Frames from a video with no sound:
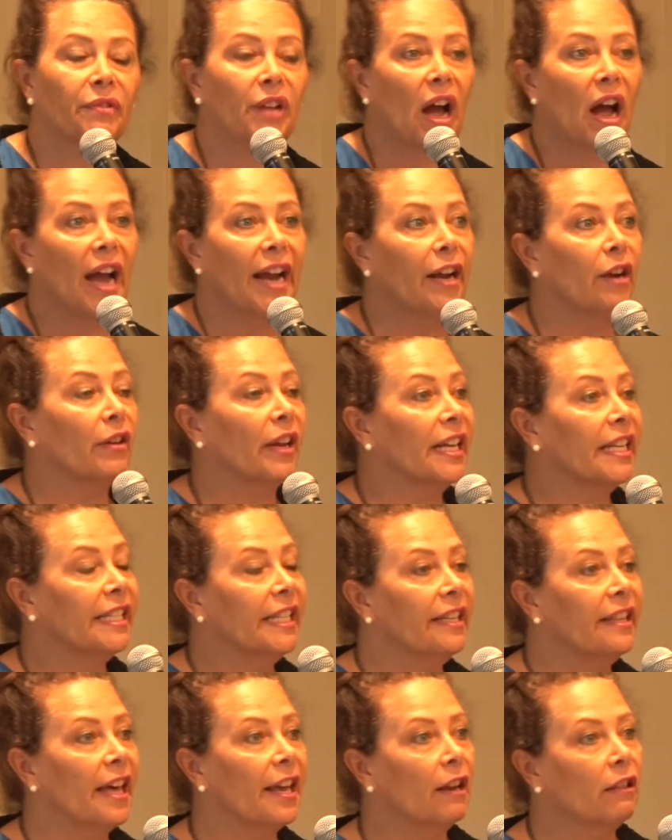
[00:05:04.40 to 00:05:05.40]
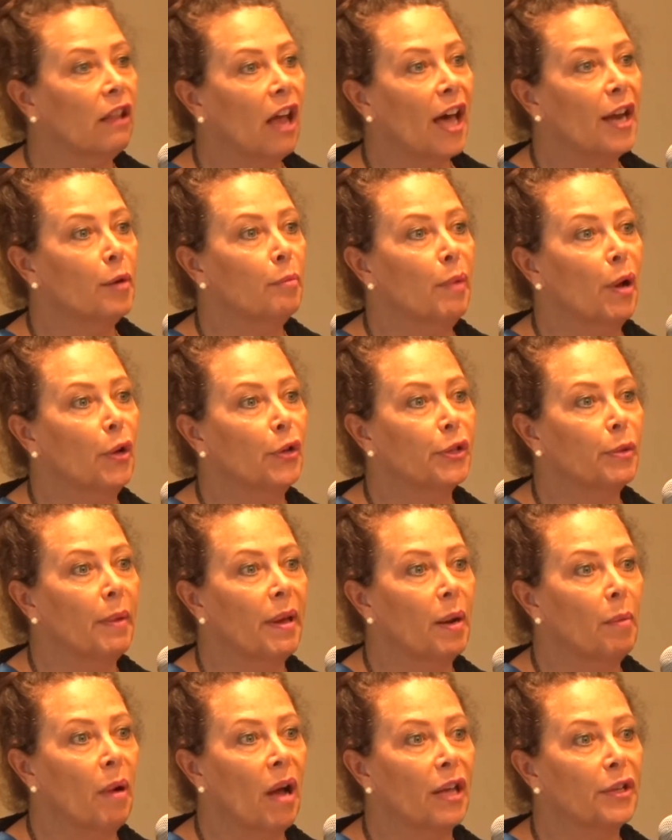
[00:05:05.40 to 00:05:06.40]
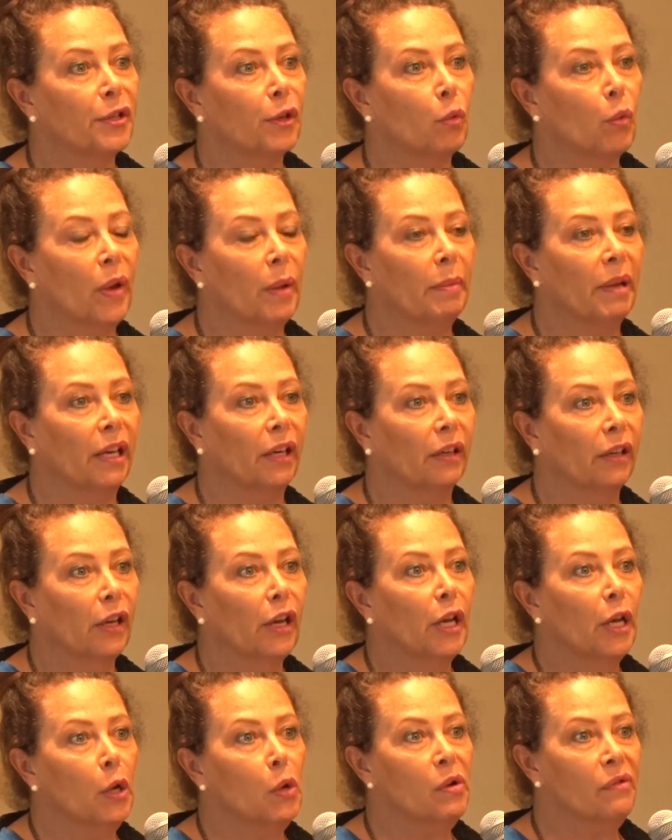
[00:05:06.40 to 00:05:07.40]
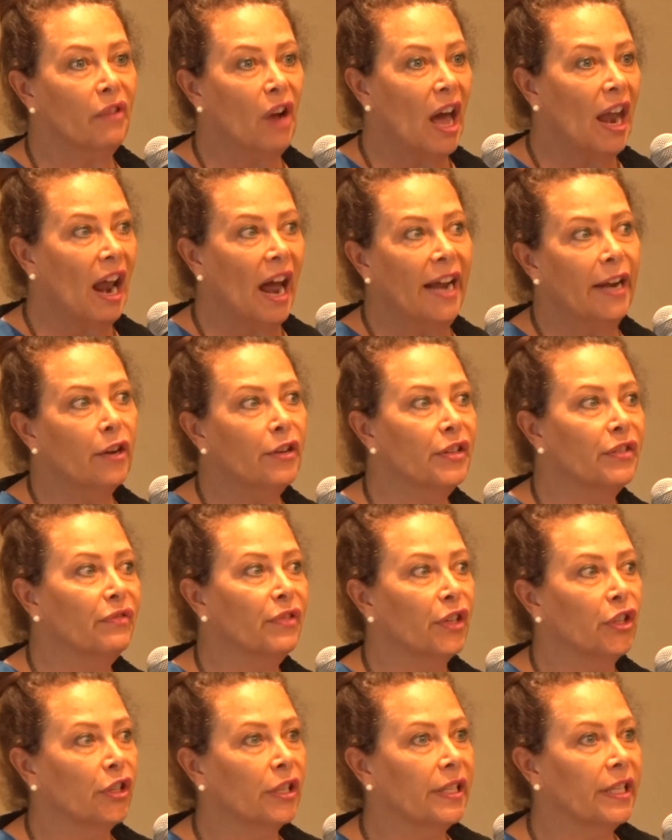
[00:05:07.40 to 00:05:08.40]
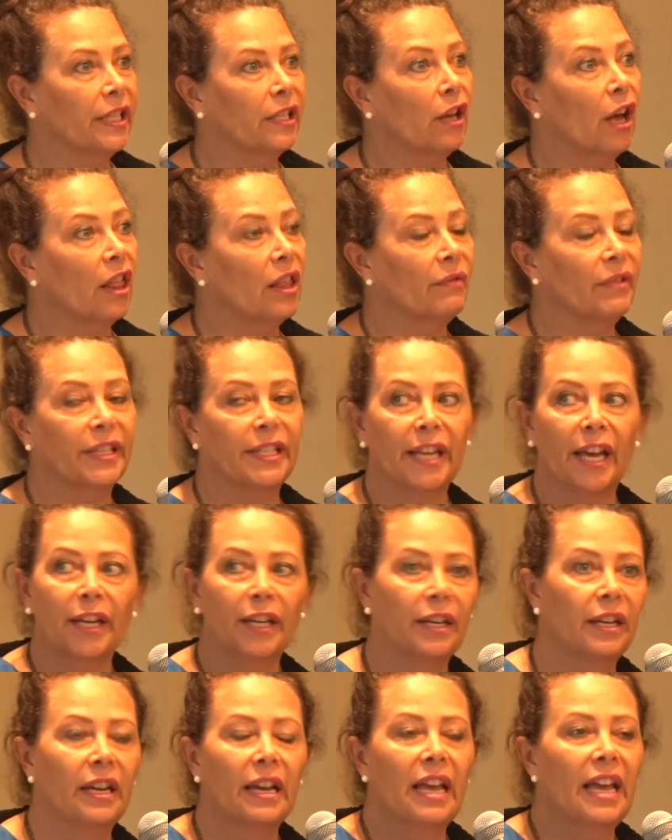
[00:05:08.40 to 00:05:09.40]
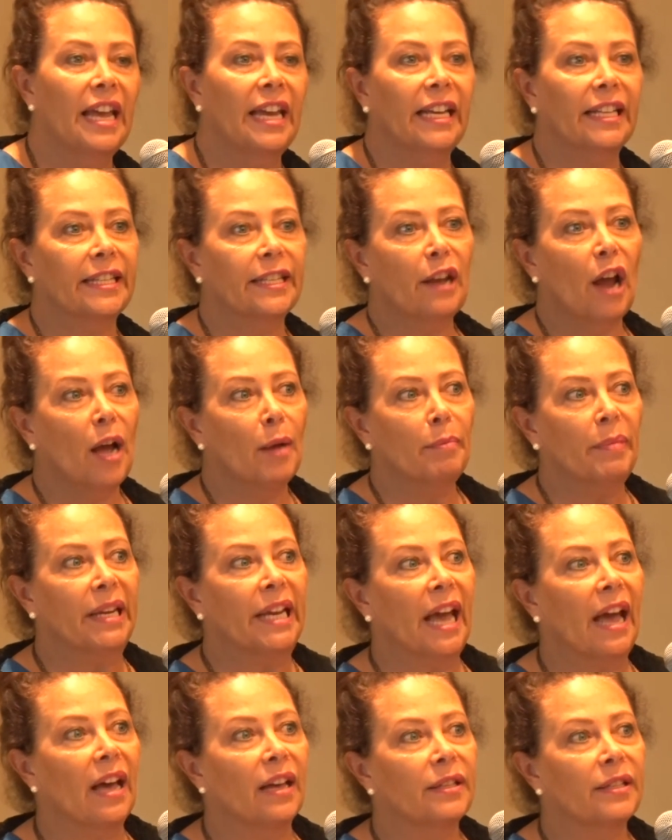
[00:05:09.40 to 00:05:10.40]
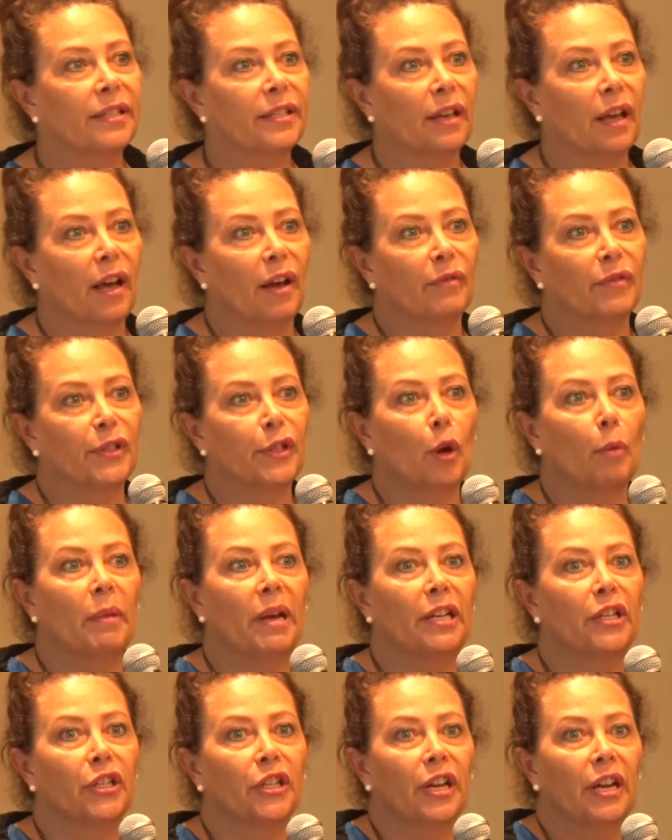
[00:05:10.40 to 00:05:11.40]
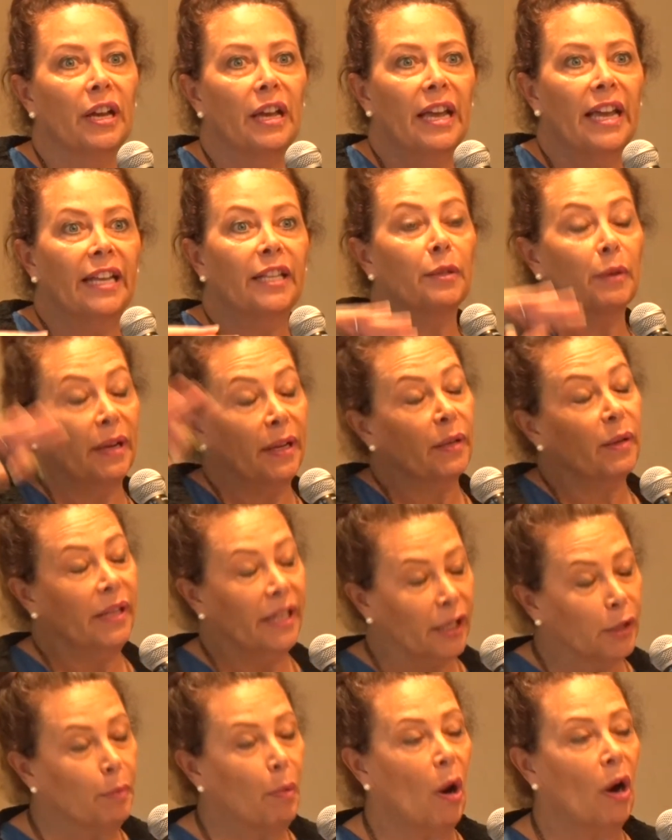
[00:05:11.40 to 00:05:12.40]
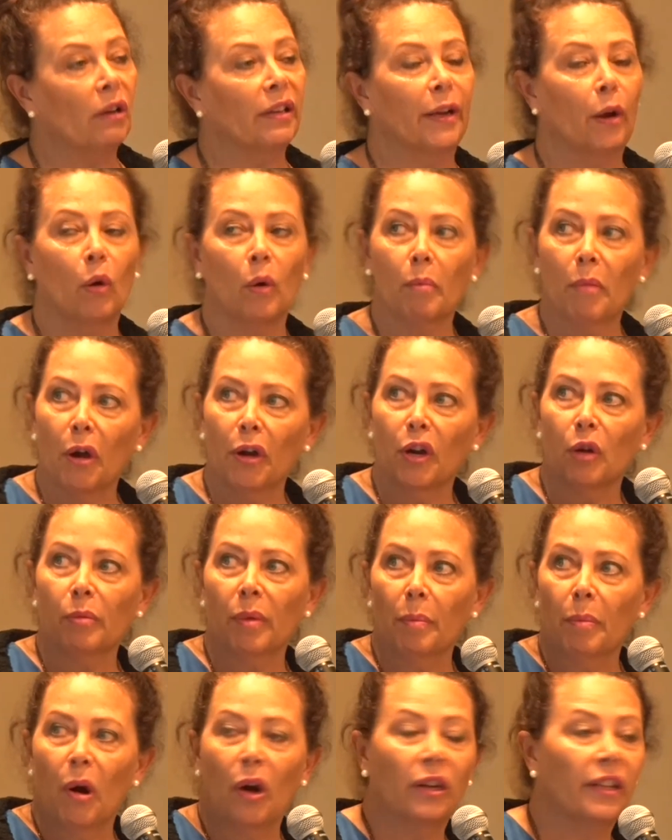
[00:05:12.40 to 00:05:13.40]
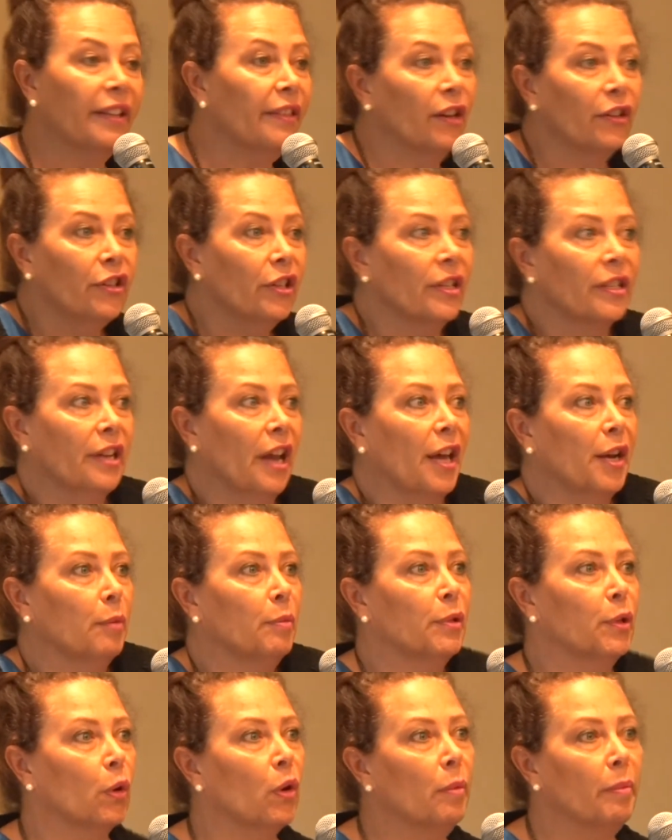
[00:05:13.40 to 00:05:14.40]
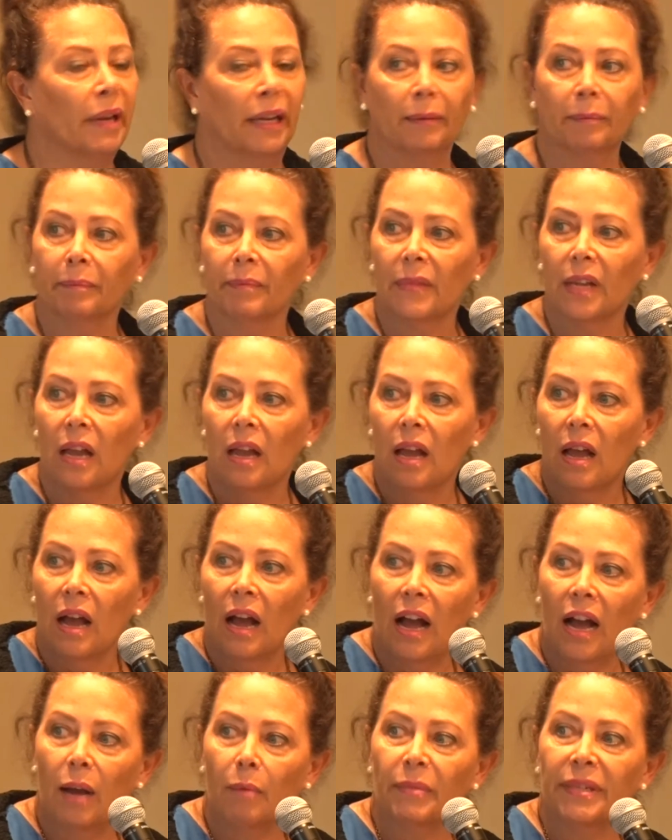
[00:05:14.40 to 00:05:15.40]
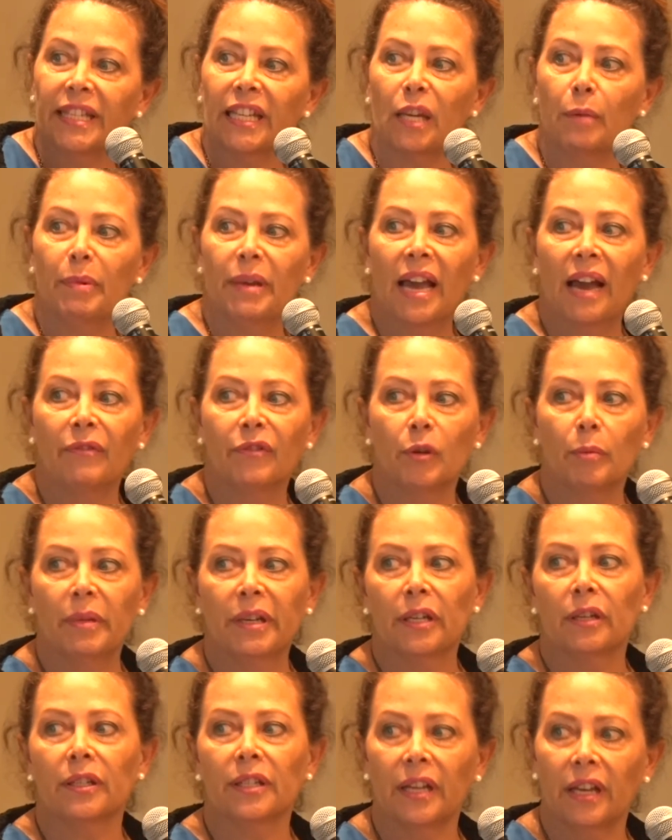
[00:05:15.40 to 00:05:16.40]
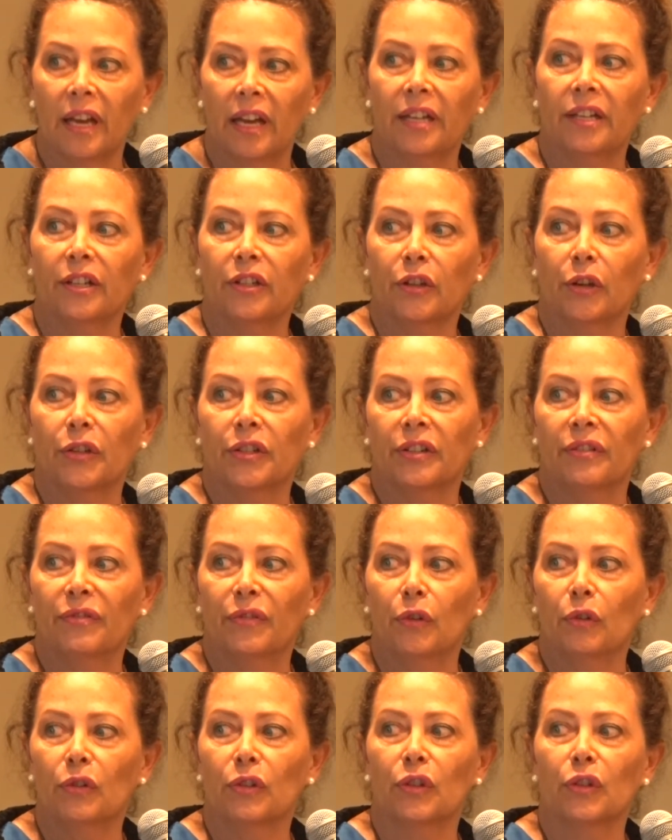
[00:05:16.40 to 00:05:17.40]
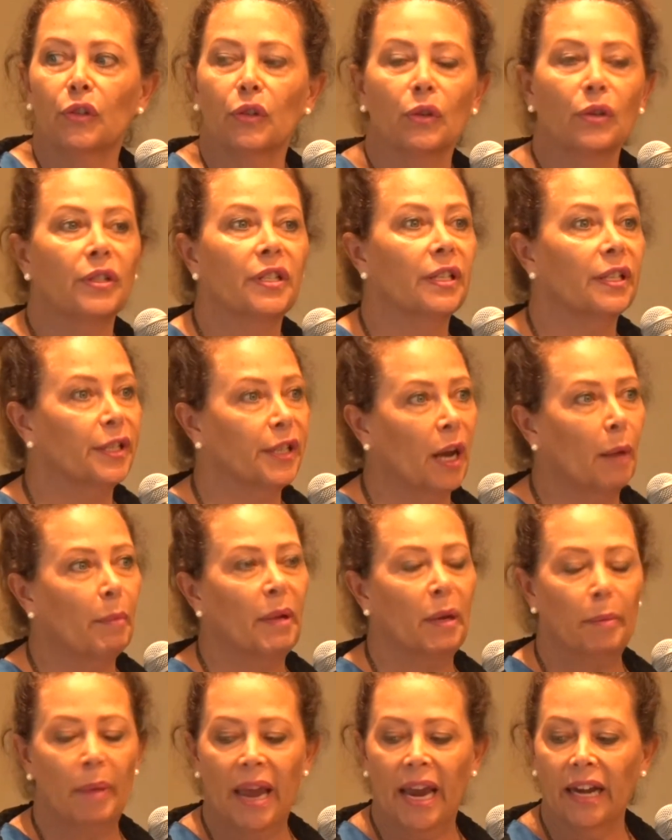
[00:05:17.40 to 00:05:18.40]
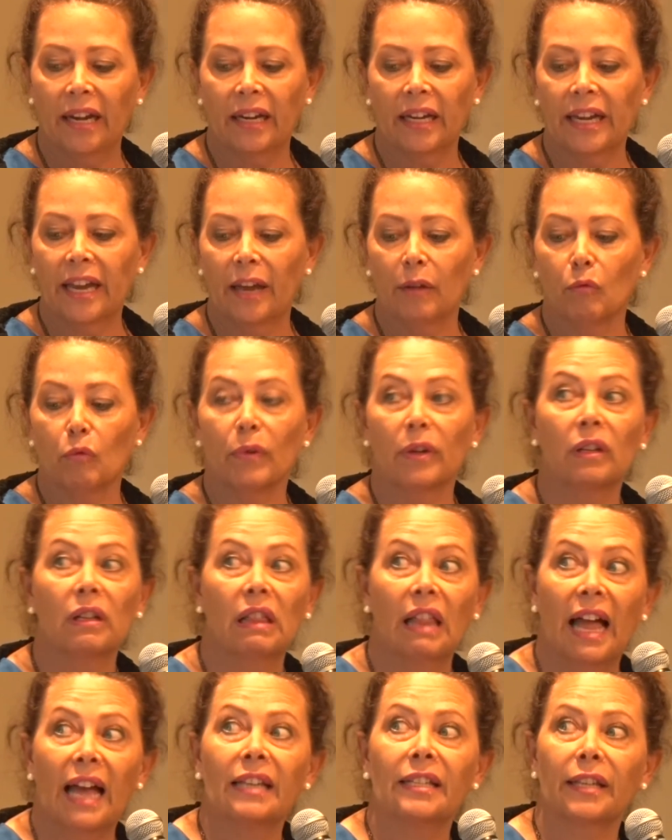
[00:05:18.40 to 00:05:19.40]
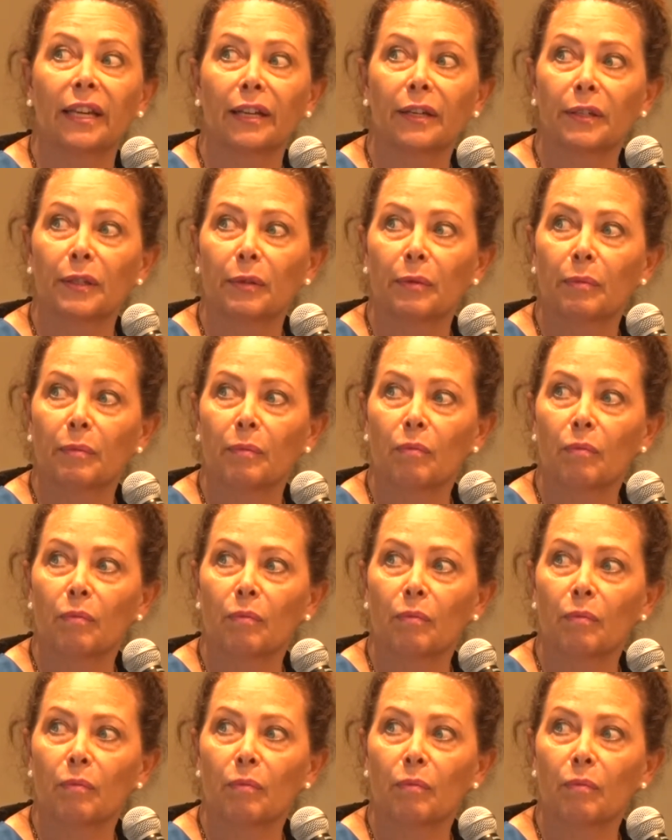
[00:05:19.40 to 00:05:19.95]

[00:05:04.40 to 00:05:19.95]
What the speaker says: to iron. I see that a lot in postmenopausal women who have got iron deficiencies all of a sudden. It's not because of so much, it is partly hormonal, but partly they're just not absorbing. Sleepy after meals, undigested food and stools, and stomach pain. Again, real classics.